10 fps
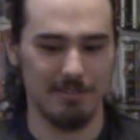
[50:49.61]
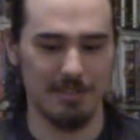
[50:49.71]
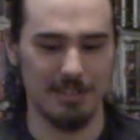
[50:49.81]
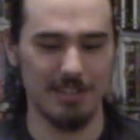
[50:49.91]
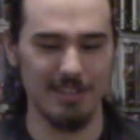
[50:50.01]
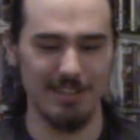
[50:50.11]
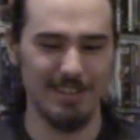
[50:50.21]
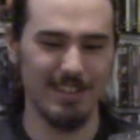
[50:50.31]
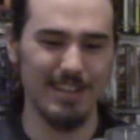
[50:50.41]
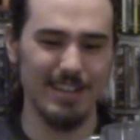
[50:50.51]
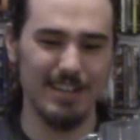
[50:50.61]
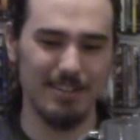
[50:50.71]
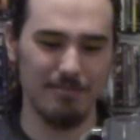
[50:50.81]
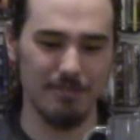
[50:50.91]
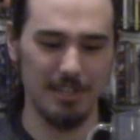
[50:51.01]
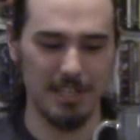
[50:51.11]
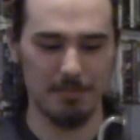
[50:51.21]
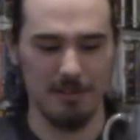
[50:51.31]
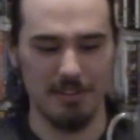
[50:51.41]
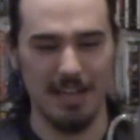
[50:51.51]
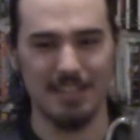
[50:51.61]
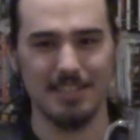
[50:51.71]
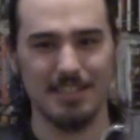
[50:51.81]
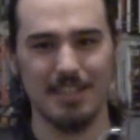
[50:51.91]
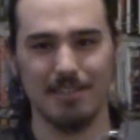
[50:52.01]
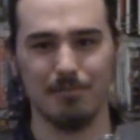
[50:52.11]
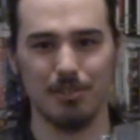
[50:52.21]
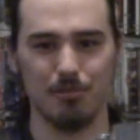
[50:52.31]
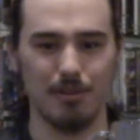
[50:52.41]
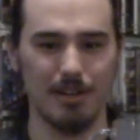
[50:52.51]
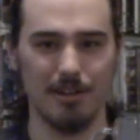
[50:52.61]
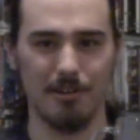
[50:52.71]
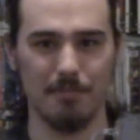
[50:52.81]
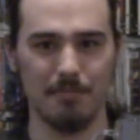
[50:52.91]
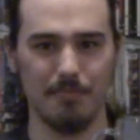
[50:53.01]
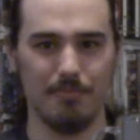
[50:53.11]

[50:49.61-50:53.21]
the funniest part of that scene was where,